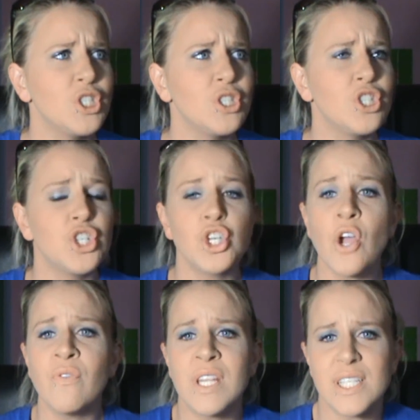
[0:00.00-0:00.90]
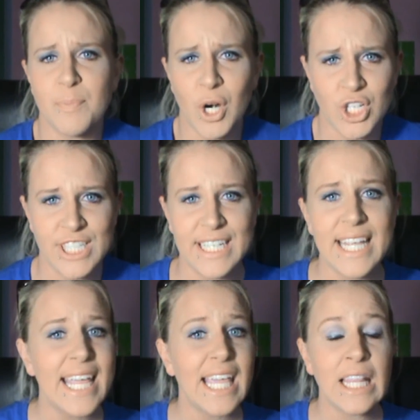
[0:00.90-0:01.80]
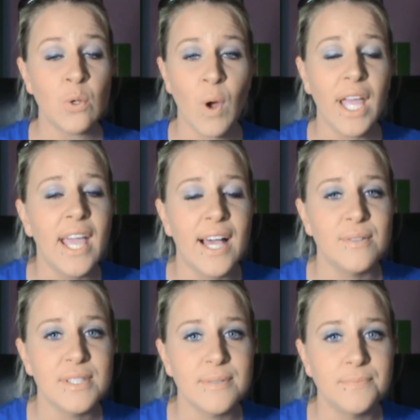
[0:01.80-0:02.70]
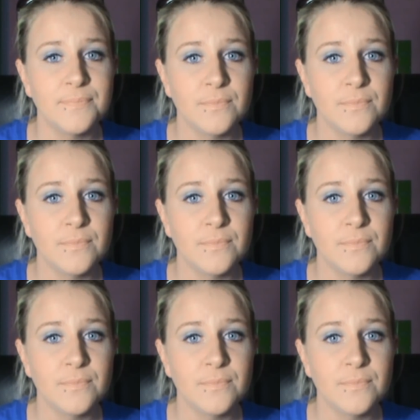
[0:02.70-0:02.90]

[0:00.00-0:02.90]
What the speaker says: chauvinist person in the White House.